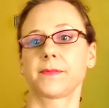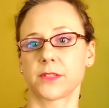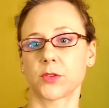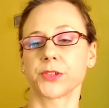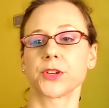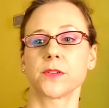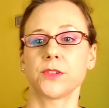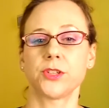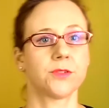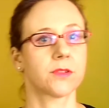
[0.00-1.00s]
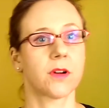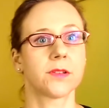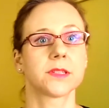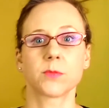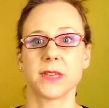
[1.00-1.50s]
So I'll turn the tuner
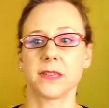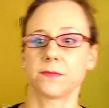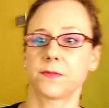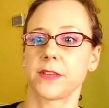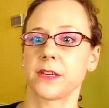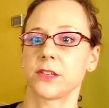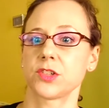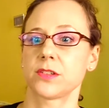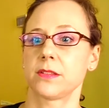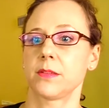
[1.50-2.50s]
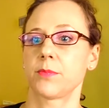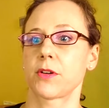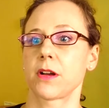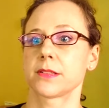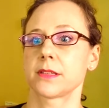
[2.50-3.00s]
on so we can finish the
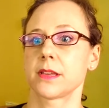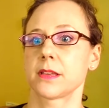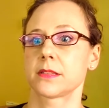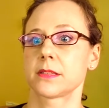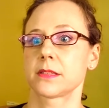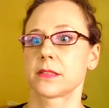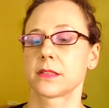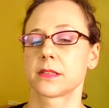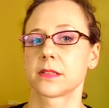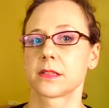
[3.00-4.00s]
process.